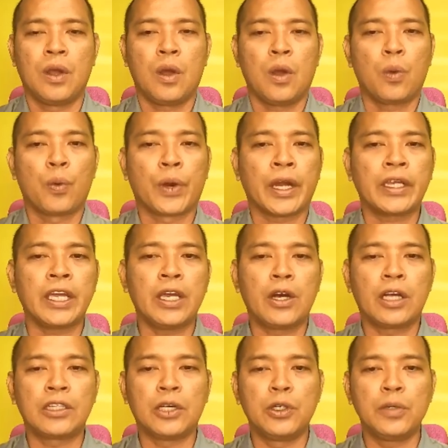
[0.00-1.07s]
Working on
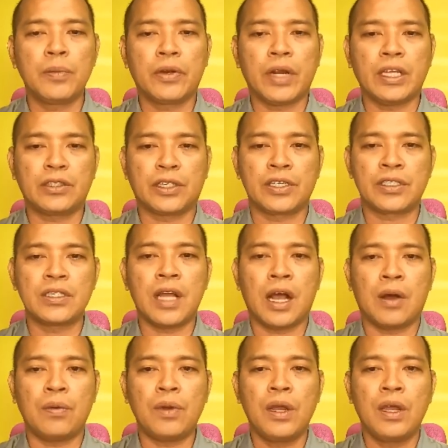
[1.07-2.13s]
the numerators
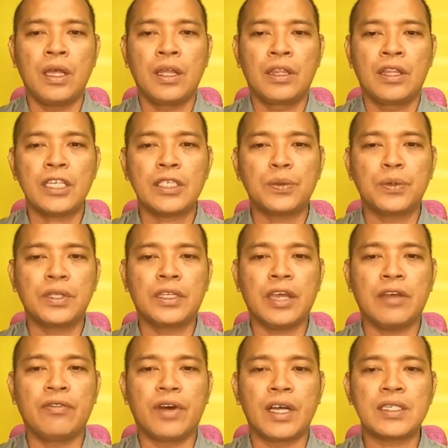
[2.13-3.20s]
now, this would give
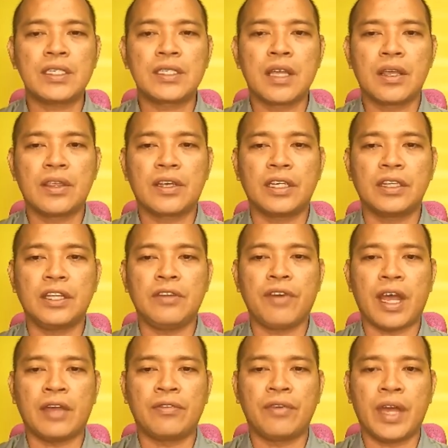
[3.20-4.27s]
us
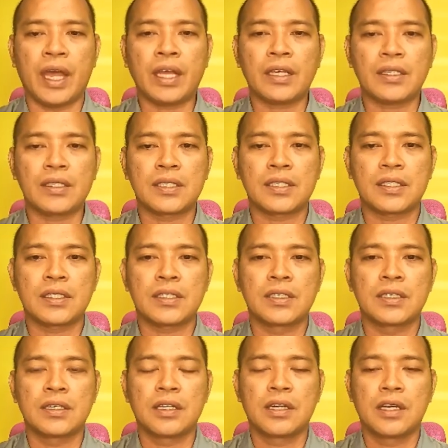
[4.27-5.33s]
35x
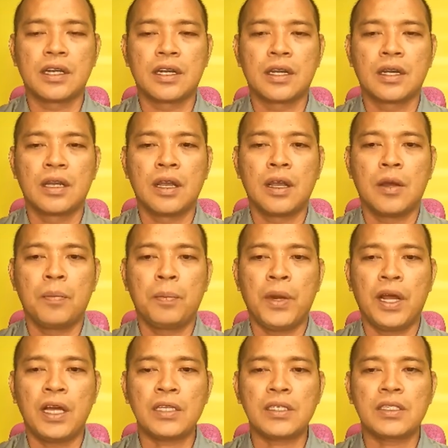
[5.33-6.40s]

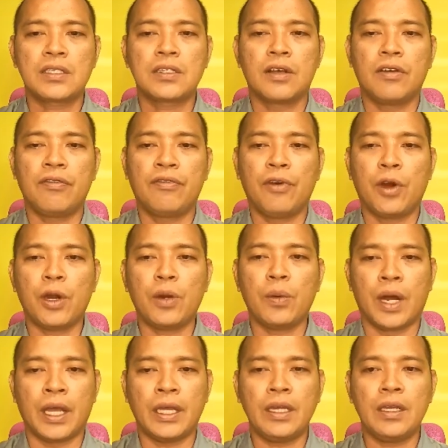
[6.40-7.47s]
plus
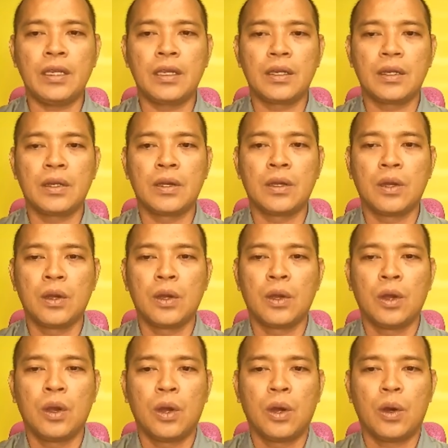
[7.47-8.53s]
4y
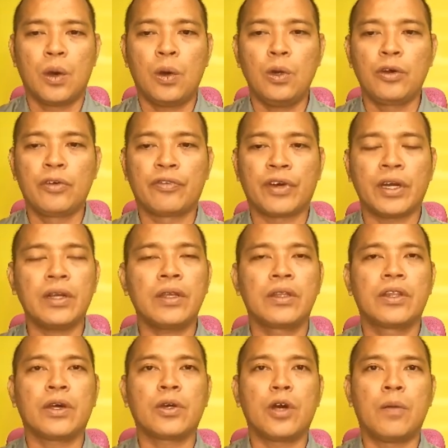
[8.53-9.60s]
all over the
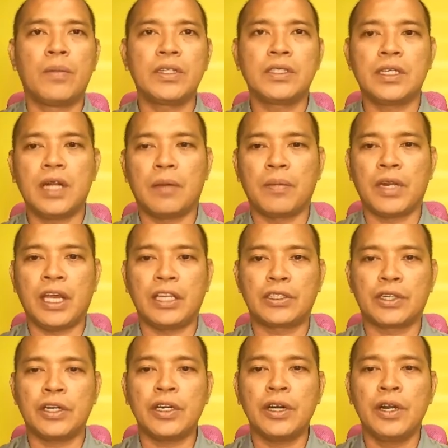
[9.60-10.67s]
common
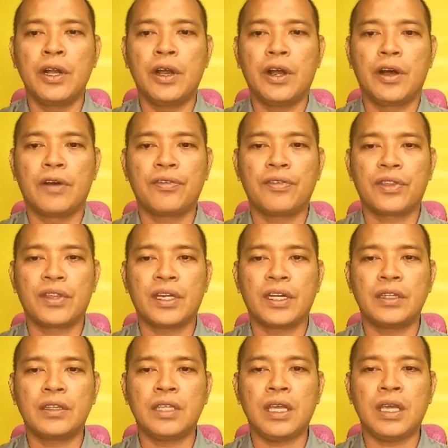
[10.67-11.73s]
denominator of
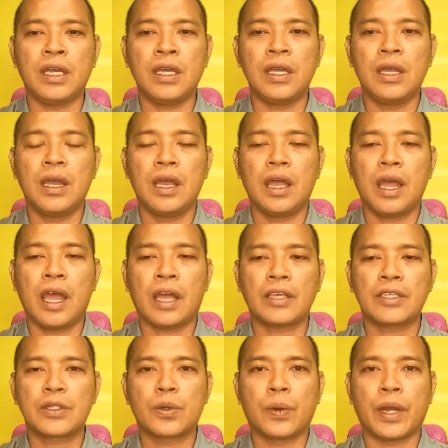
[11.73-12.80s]
30x
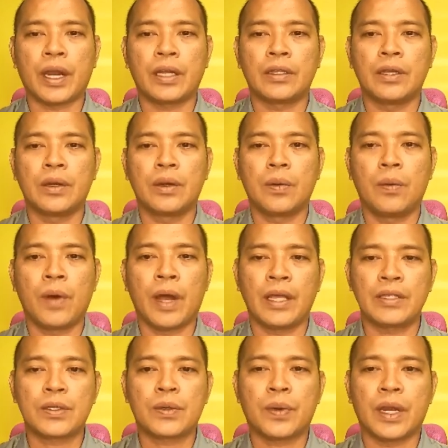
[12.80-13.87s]
squared y
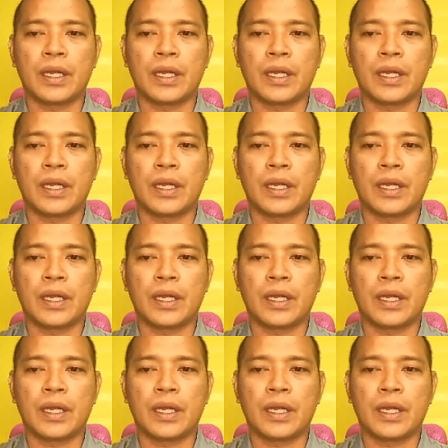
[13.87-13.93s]
squared.